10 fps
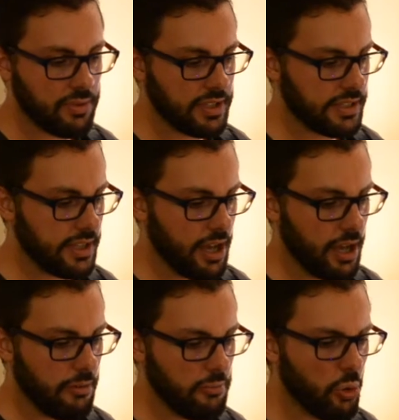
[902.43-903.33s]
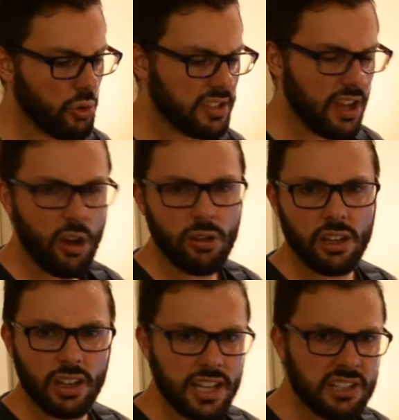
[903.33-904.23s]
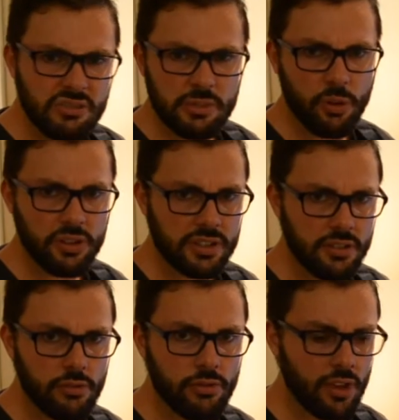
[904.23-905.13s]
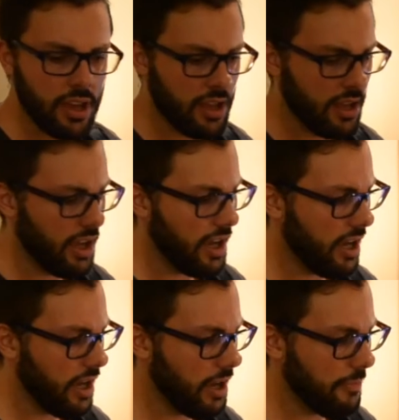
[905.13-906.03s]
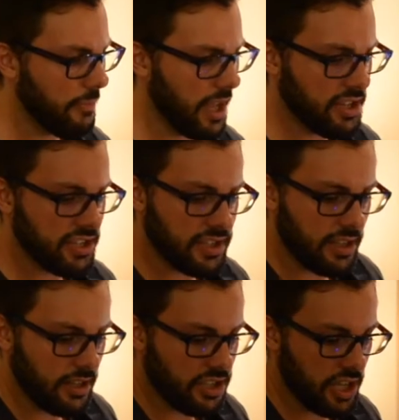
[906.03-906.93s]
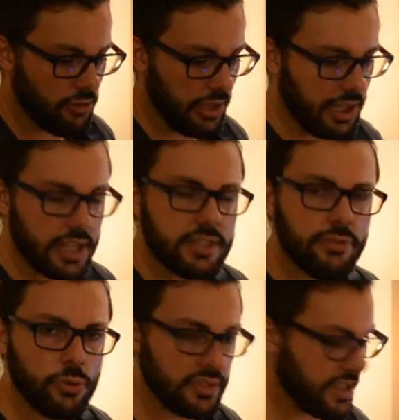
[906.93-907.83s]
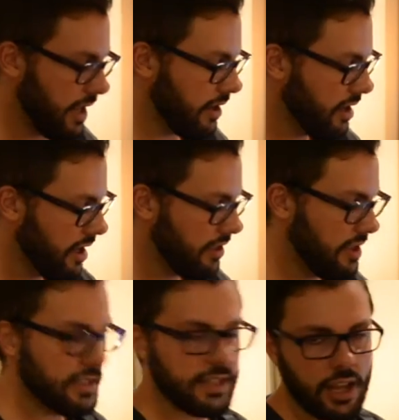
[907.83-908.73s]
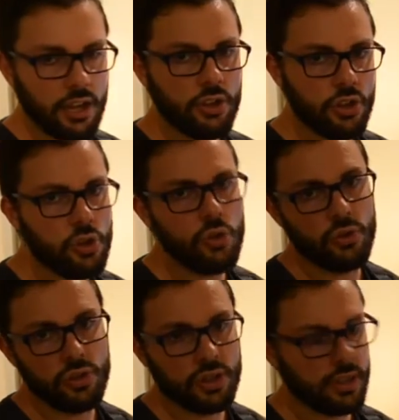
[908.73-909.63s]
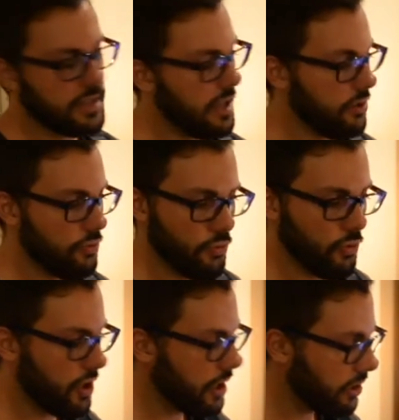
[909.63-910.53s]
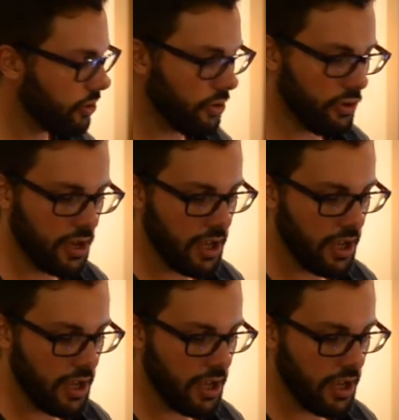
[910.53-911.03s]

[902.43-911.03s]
is more dull, less responsive, and just a generally less full sound. This sounded huge. It sounded really good,